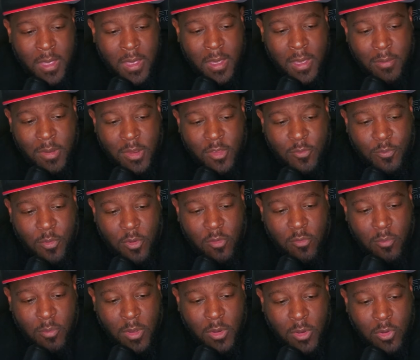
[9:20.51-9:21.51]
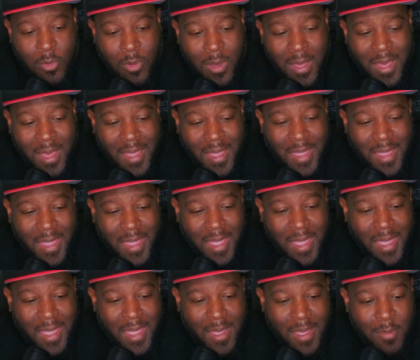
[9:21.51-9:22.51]
It is part of a bundle, I
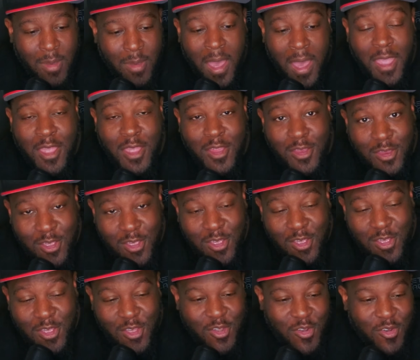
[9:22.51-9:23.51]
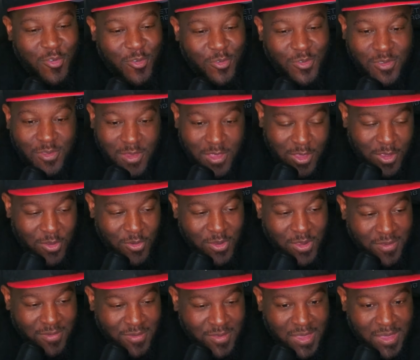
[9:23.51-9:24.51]
Am Iron Groot. So there you go,
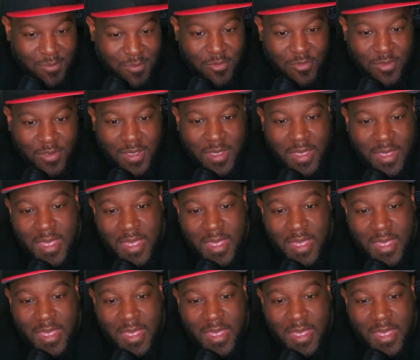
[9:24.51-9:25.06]
that's the name of it.